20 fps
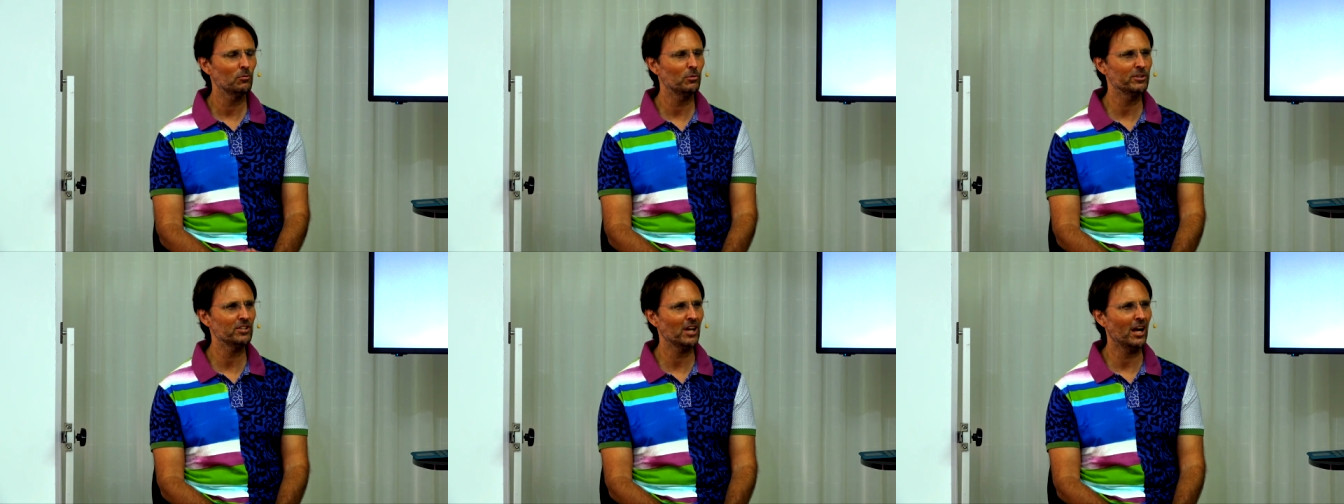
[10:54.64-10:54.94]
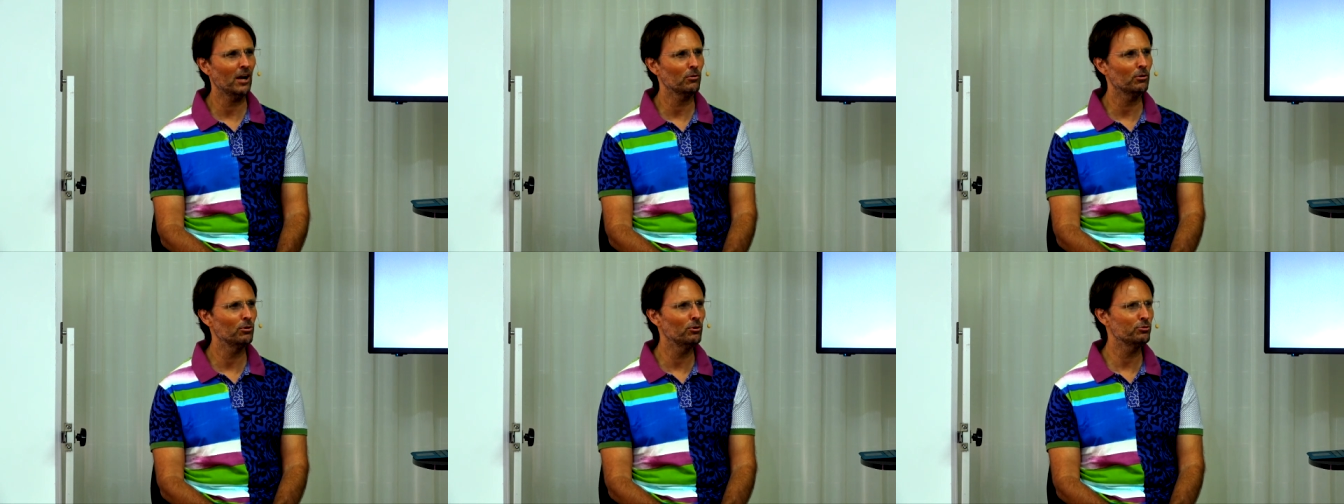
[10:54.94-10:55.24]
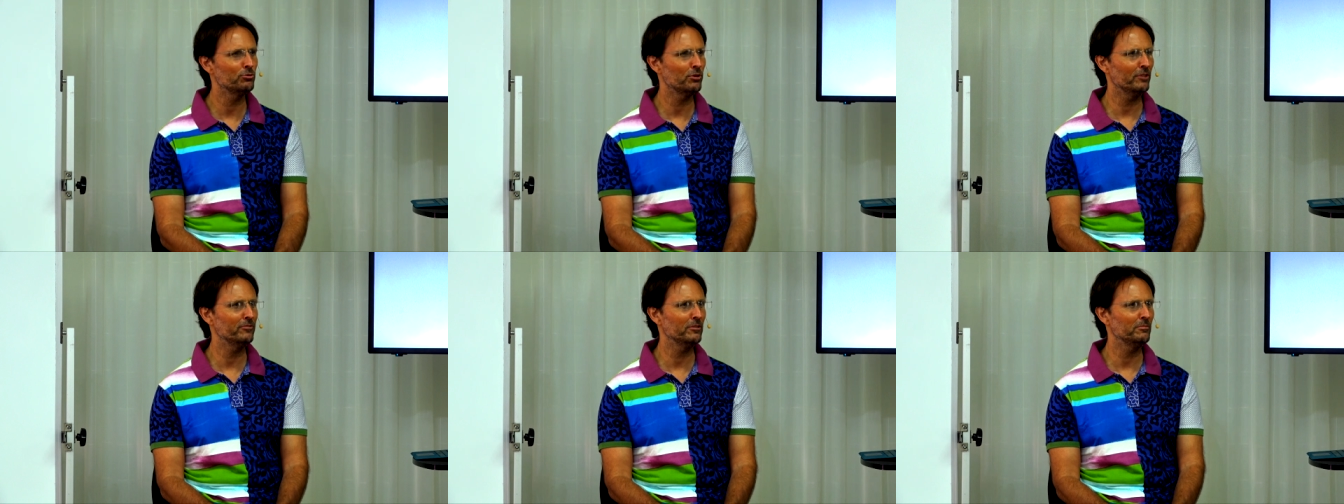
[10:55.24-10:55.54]
Which are
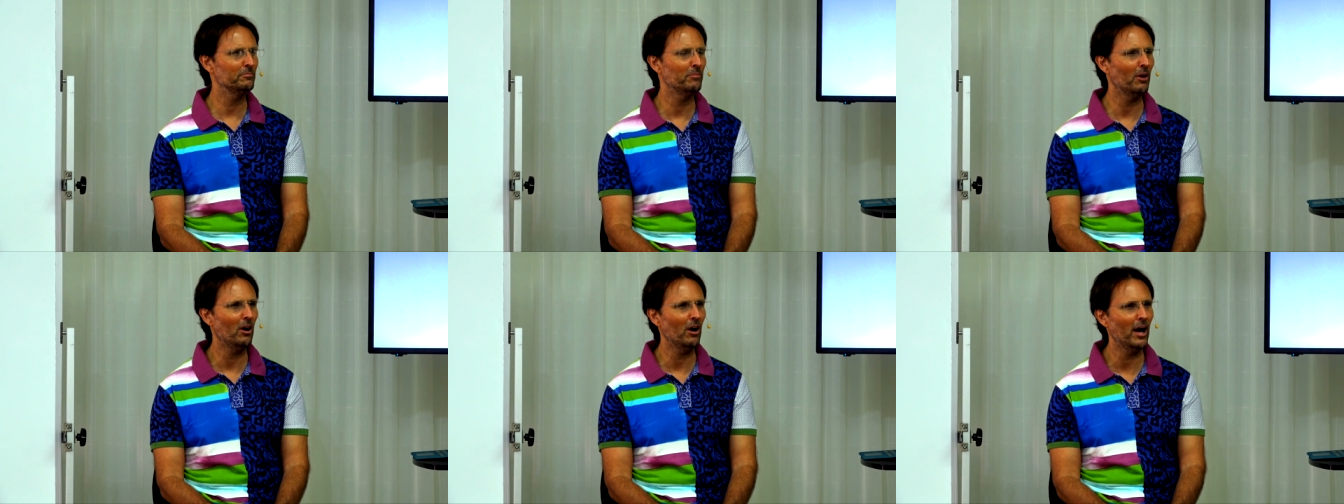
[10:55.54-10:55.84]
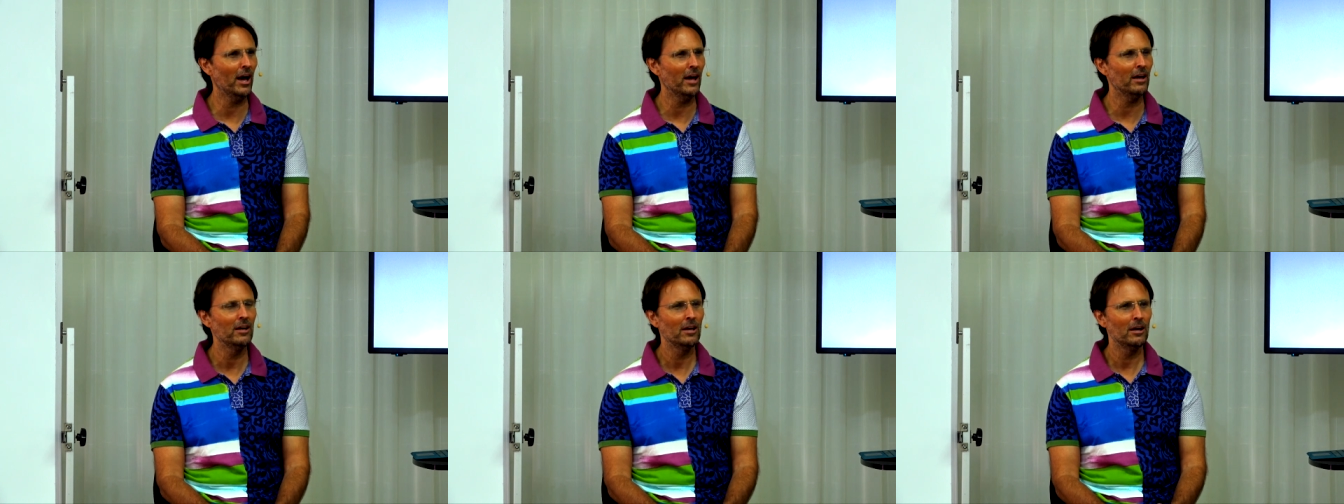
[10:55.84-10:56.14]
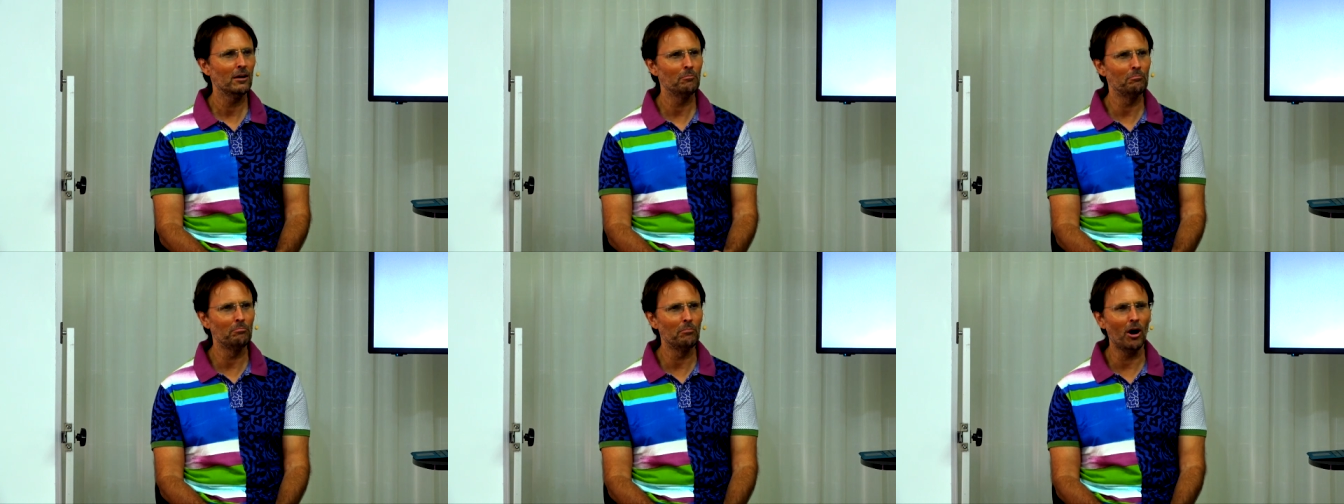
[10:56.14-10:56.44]
all driven by
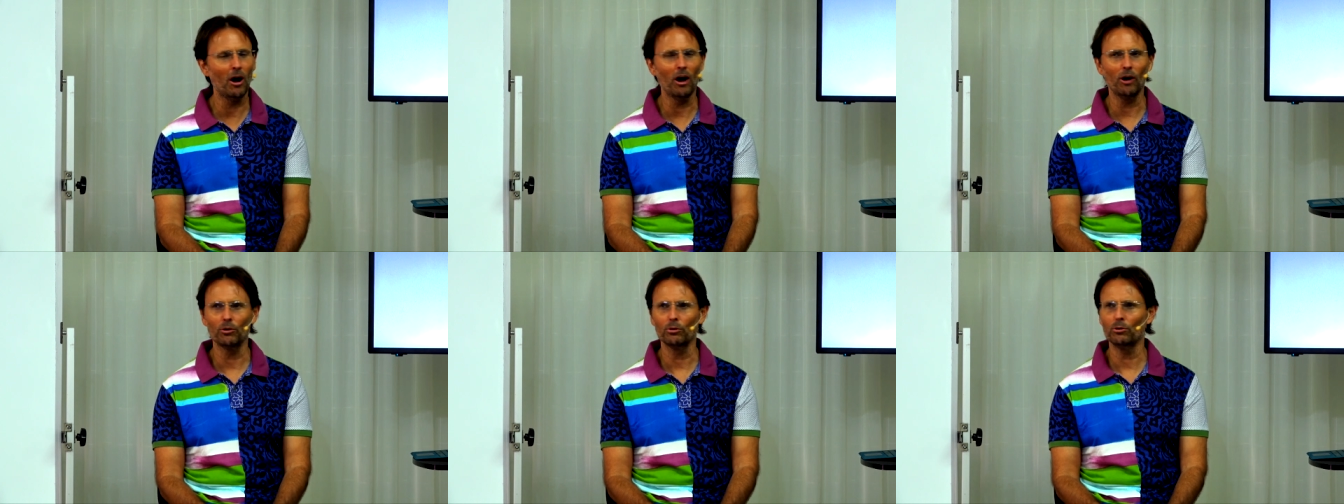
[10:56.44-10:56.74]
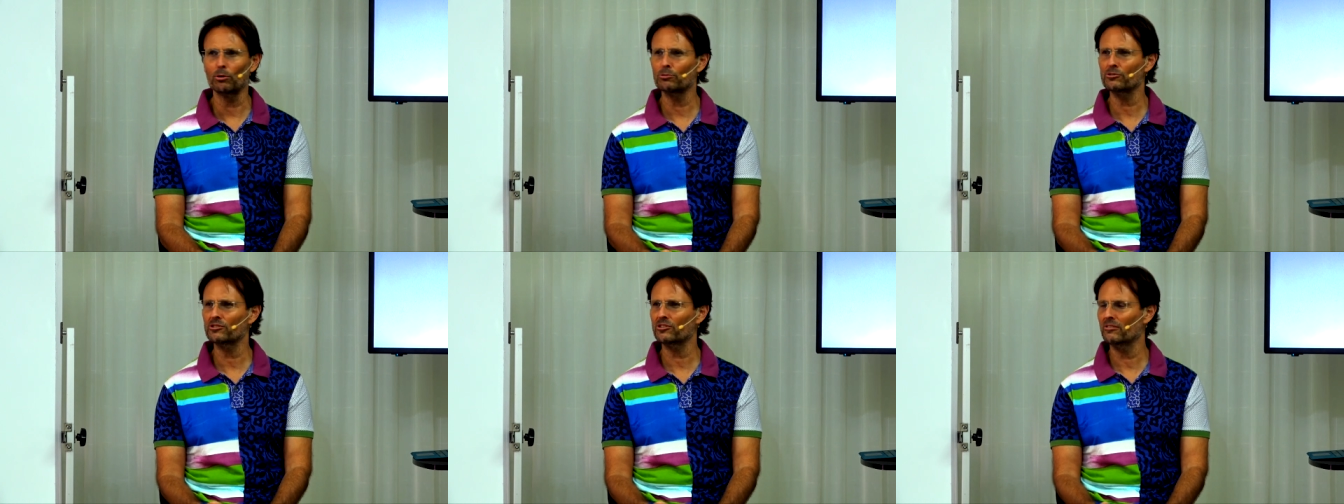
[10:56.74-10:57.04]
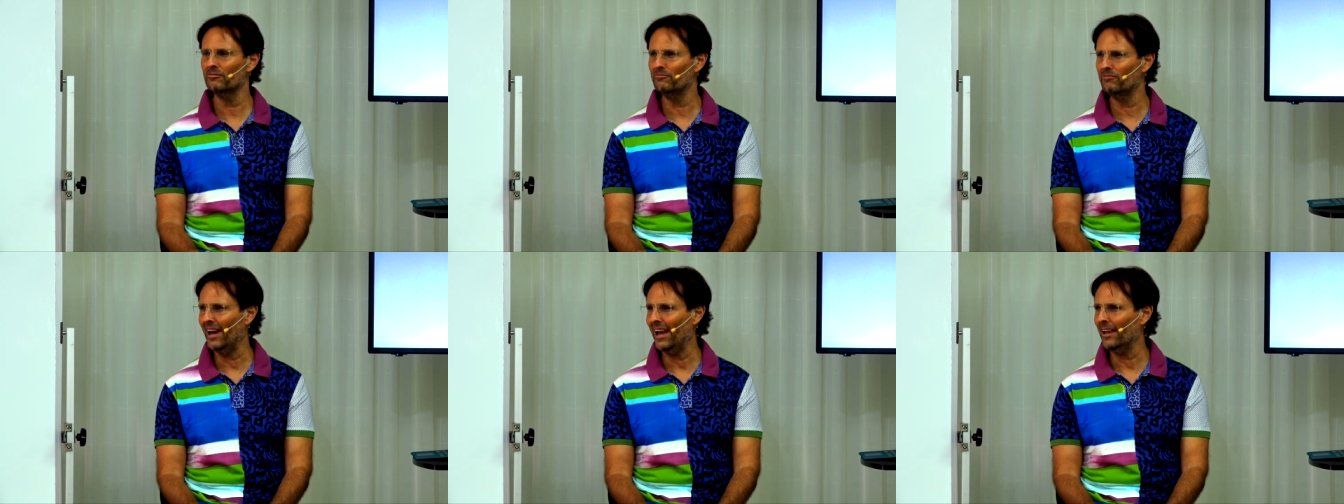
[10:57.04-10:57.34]
morals,
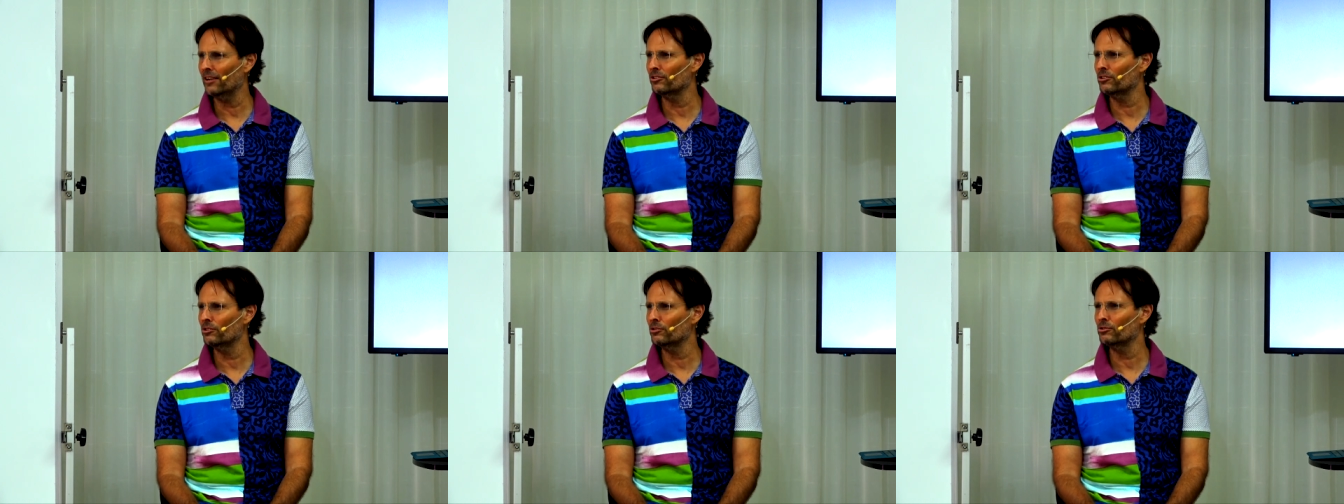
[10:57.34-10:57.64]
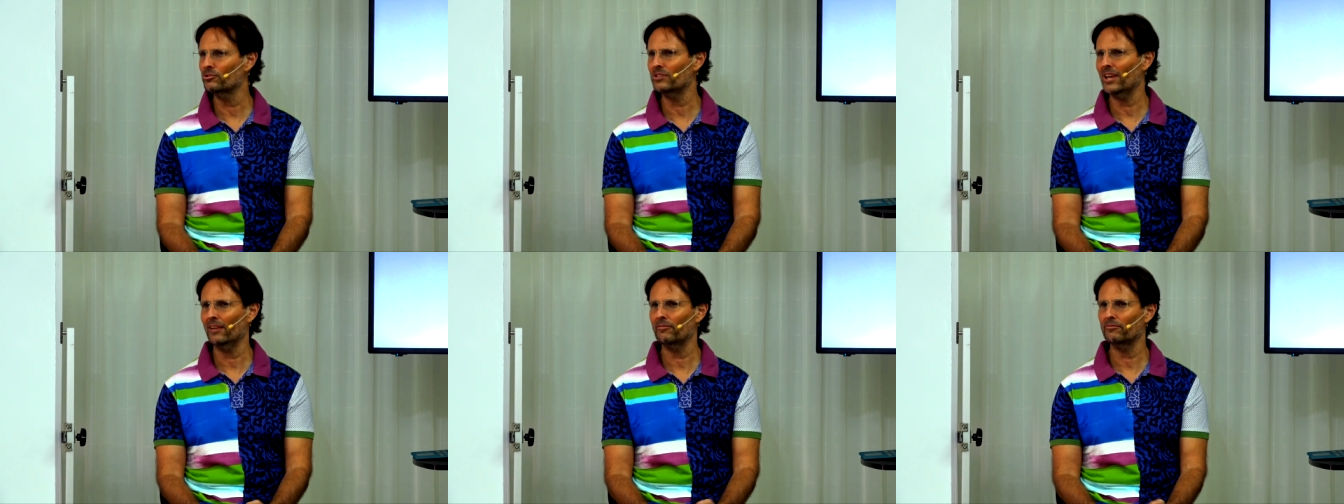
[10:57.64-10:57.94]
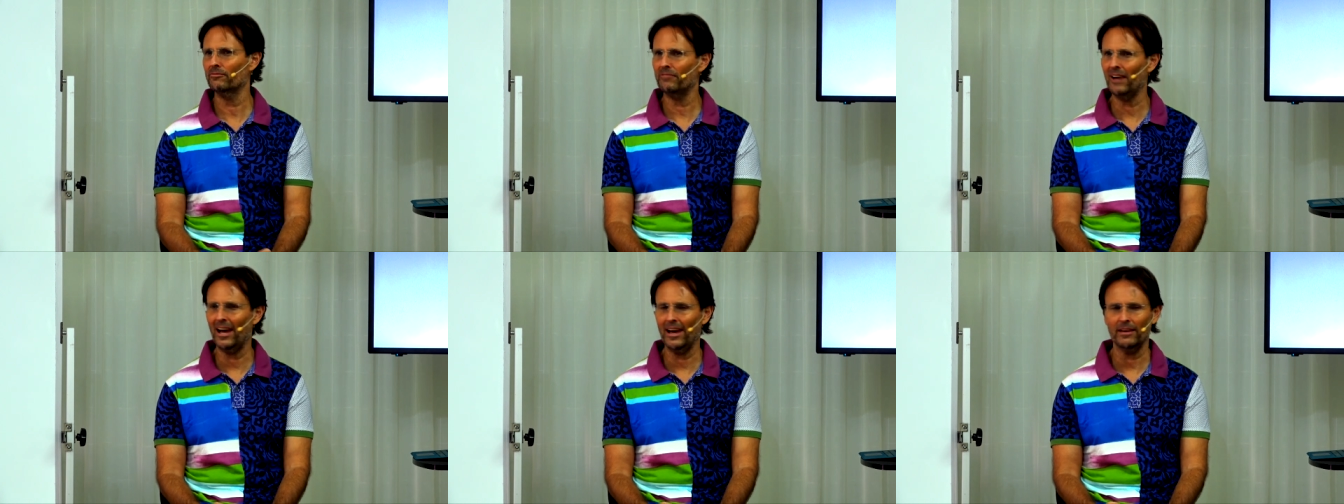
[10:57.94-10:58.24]
values,
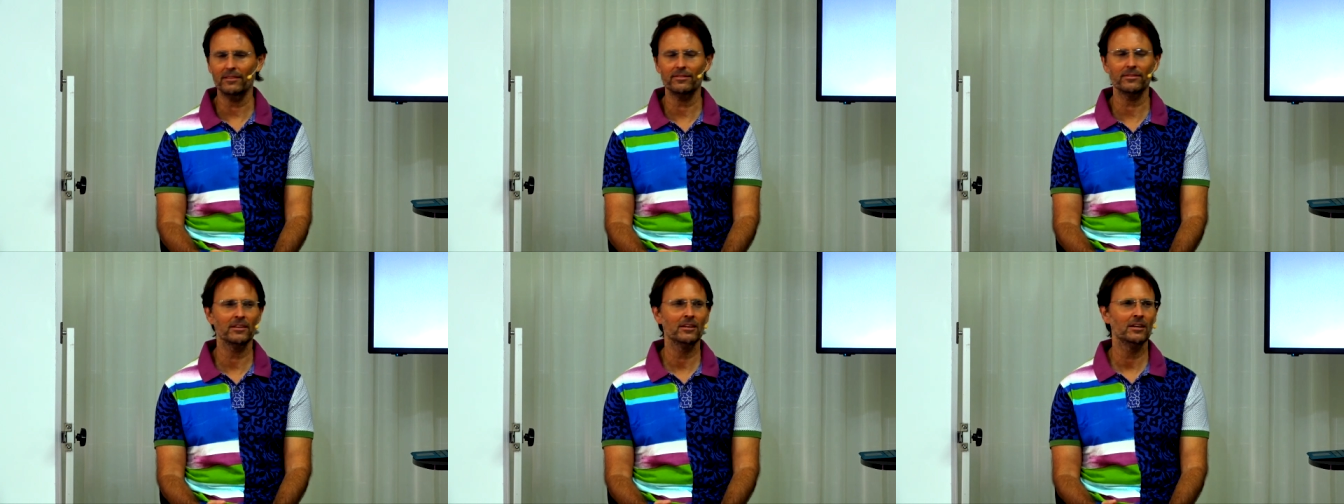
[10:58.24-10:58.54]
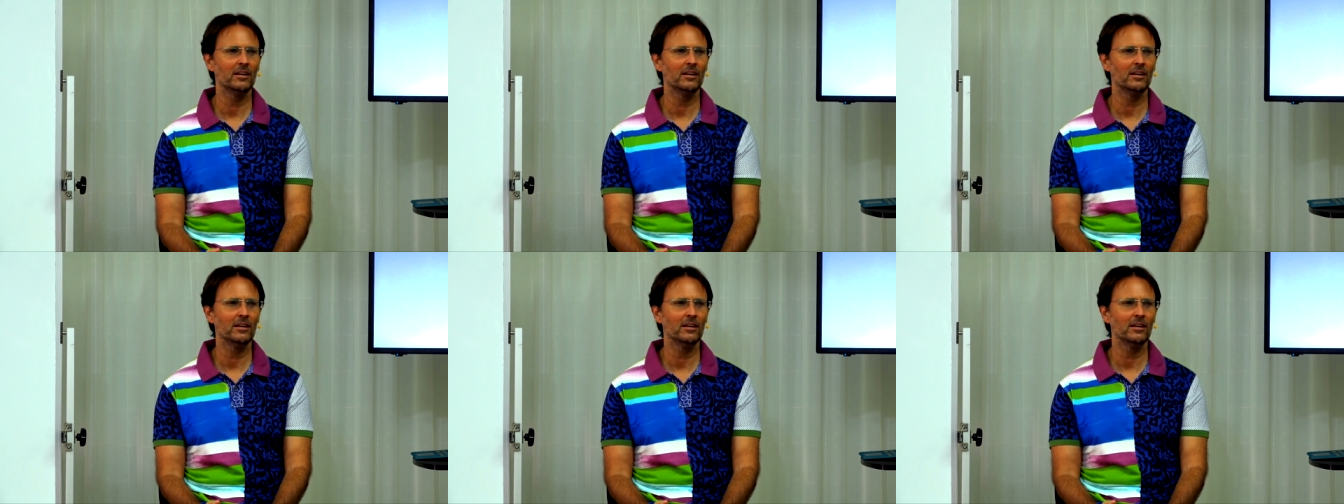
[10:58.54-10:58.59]
and faith.